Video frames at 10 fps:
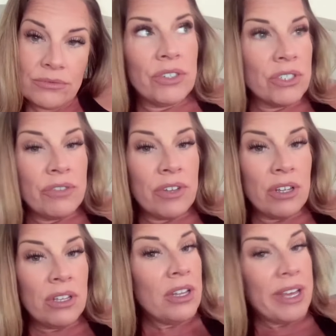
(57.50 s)
First of
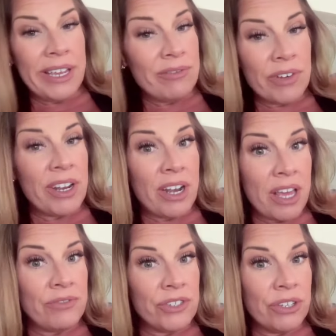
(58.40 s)
all, I ain't running
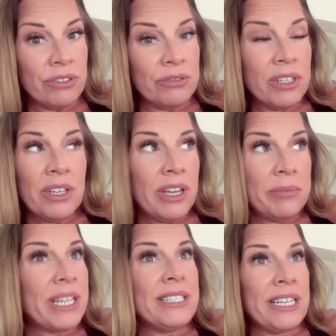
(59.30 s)
after you.
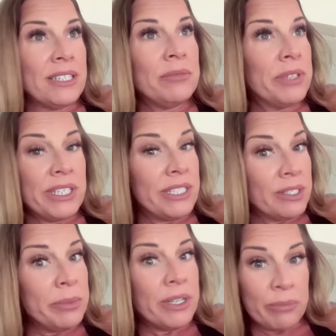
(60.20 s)
I'm not dancing with a
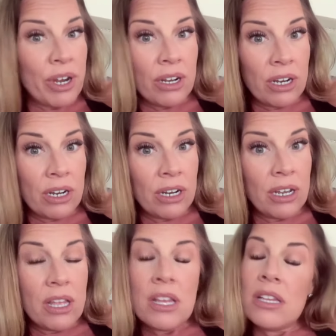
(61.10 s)
disappearing partner.
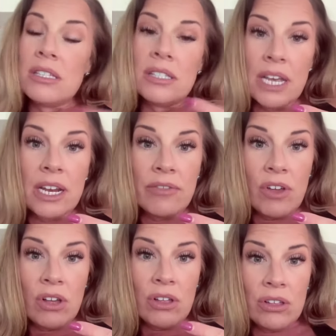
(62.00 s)
Second of
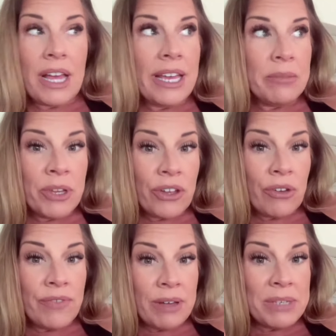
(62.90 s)
all, I am going to go find